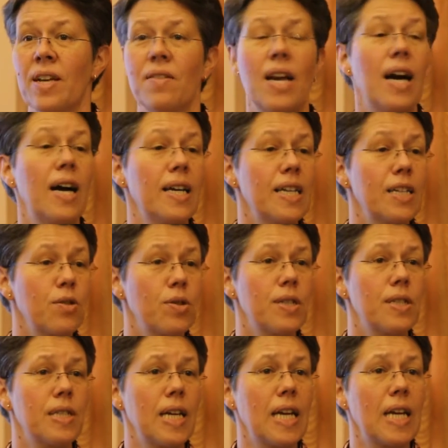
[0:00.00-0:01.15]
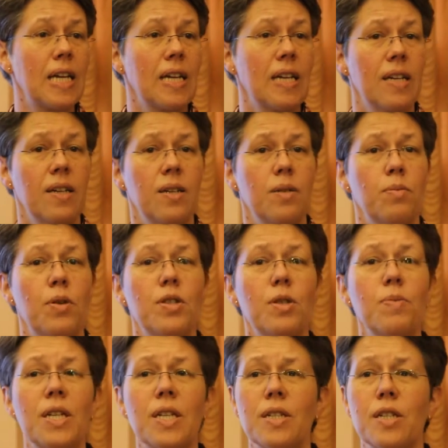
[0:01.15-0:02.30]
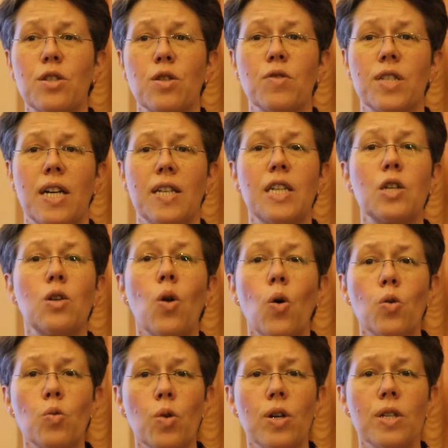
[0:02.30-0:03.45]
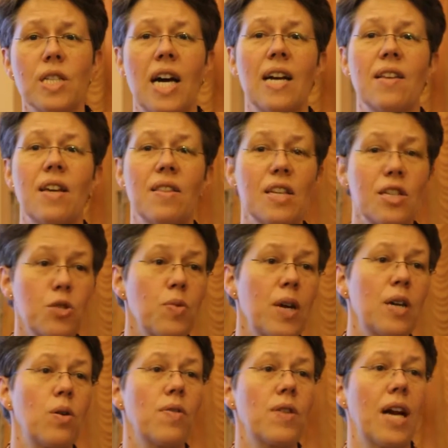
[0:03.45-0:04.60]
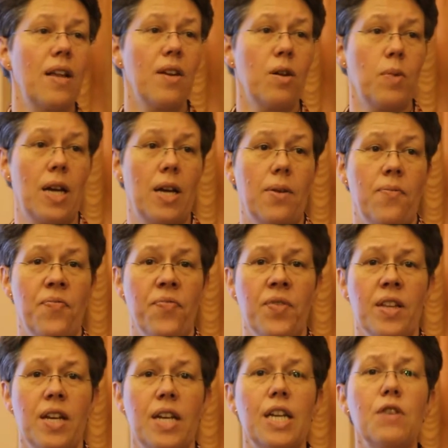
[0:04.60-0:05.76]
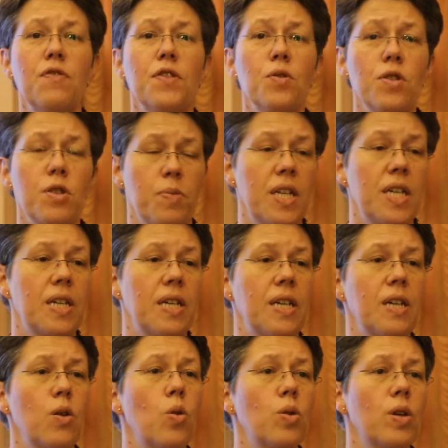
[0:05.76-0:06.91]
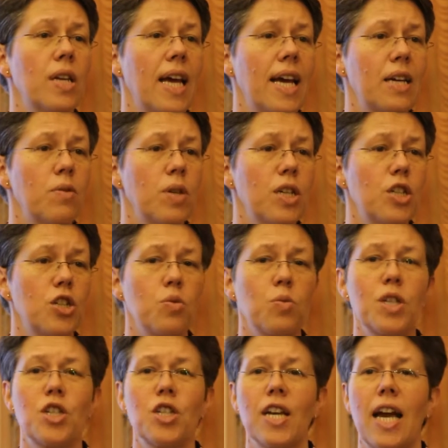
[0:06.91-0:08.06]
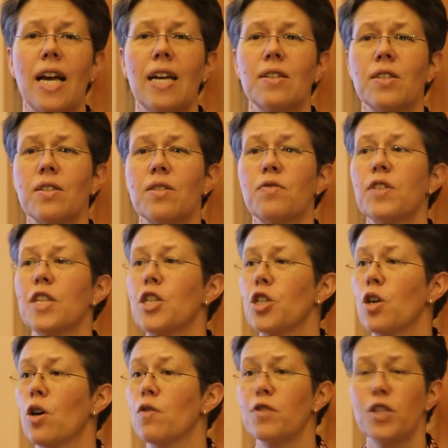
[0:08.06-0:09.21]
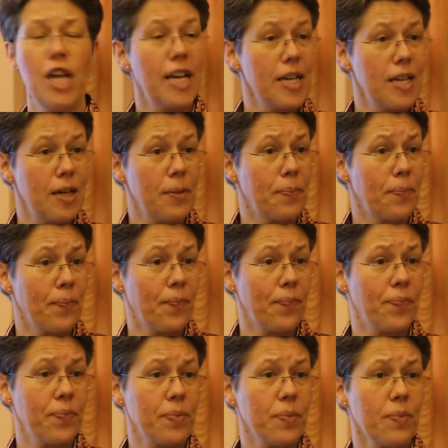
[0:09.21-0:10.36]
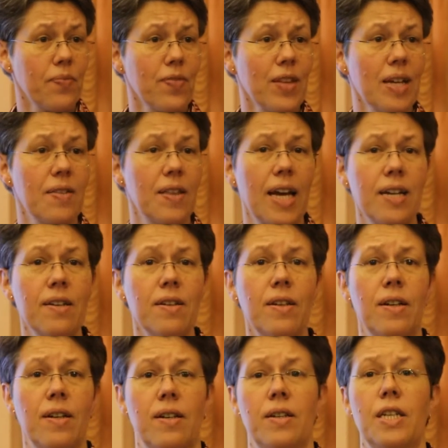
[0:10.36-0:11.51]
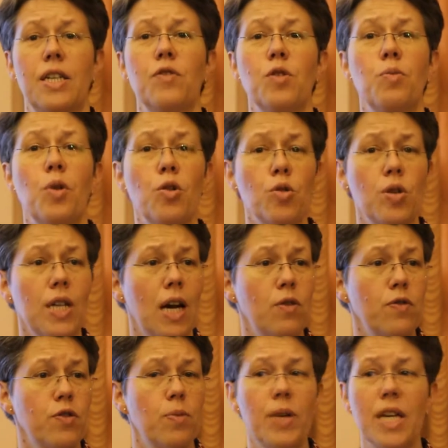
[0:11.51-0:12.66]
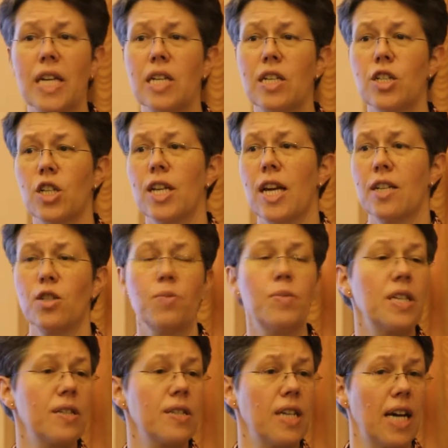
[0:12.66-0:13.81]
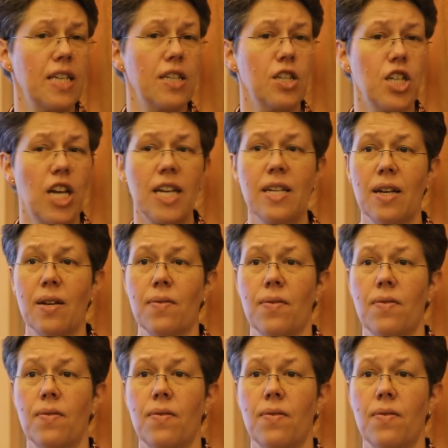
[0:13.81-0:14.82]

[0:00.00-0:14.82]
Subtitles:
There are interesting possibilities of studying loan words either this way or the other way. If you speak a local language which has the feature of gender, then if you borrow a noun from English, it has to be assigned a gender.